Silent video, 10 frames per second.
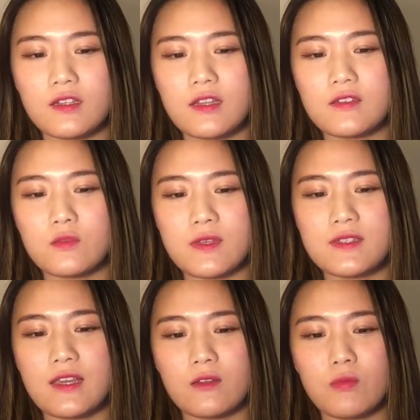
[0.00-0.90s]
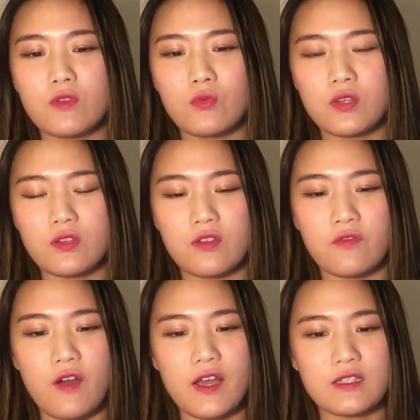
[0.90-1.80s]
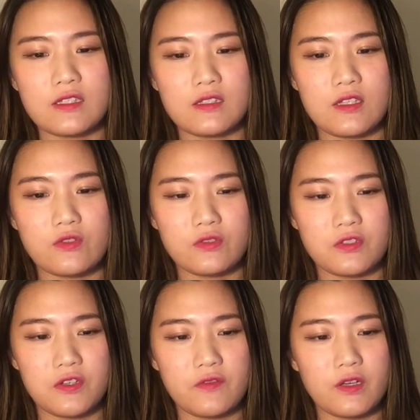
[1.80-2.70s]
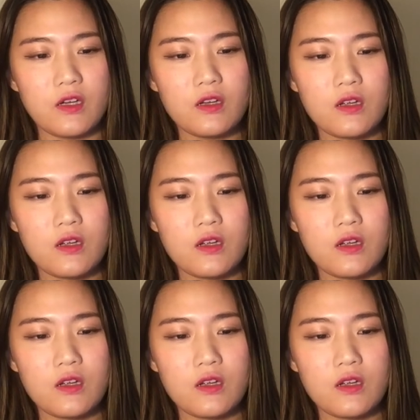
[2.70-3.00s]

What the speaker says: needs to be sent between the device and central server,